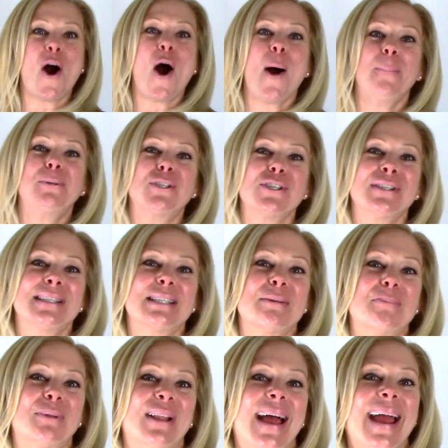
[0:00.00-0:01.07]
options
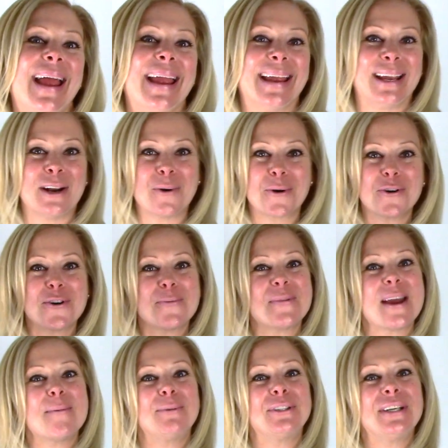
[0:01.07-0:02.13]
at play in order to
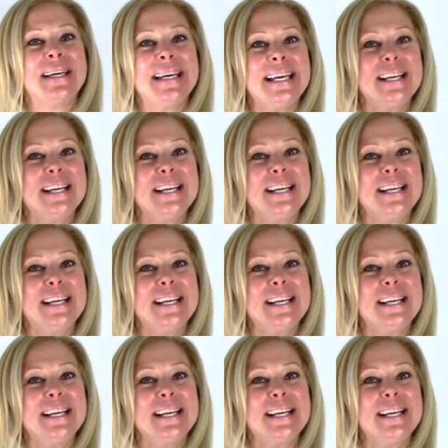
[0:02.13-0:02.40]
be able to